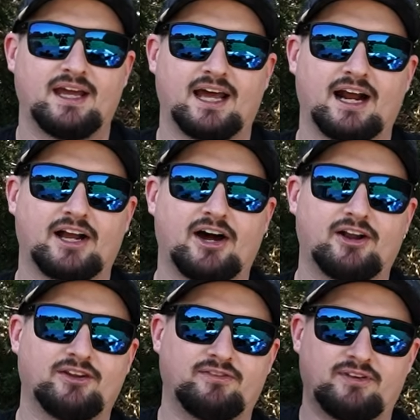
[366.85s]
and I got
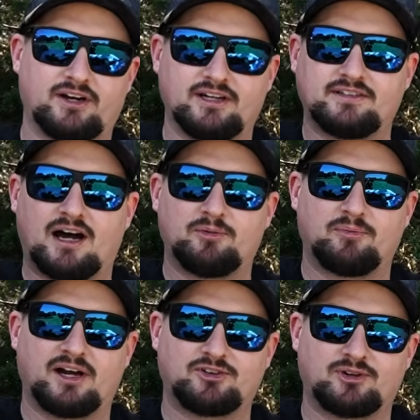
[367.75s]
on the very top of
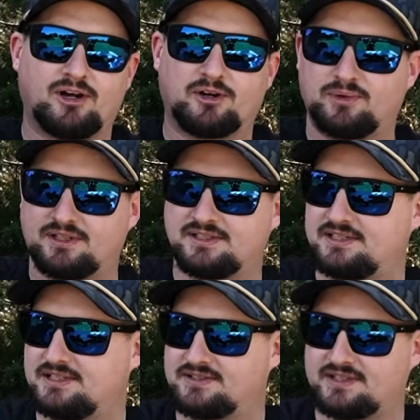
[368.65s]
my truck with the
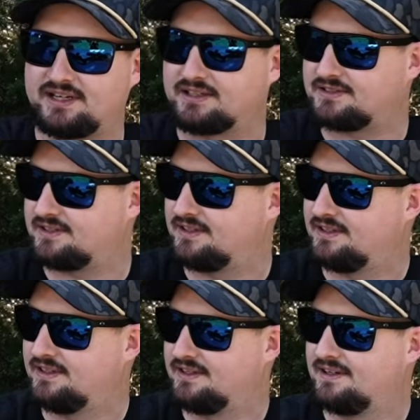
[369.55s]
T6,
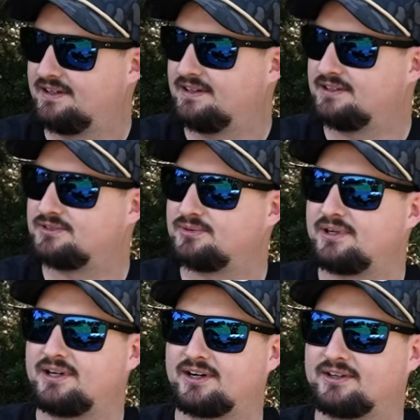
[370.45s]
this one
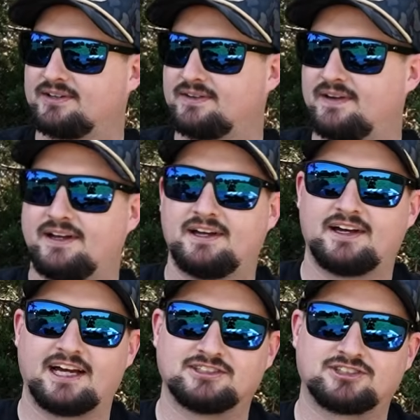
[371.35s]
here,
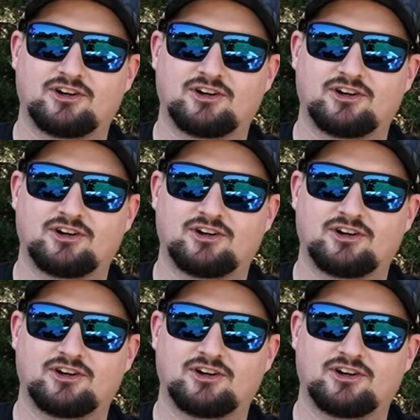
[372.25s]
and